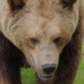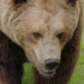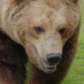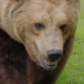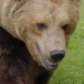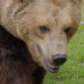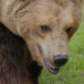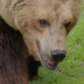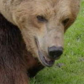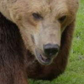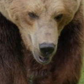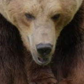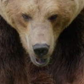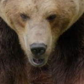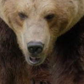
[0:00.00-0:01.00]
Hey
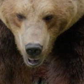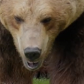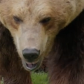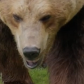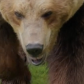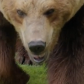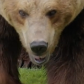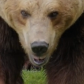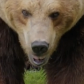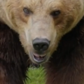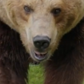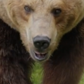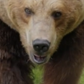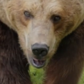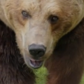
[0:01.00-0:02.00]
everyone, welcome
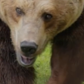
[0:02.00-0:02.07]
back to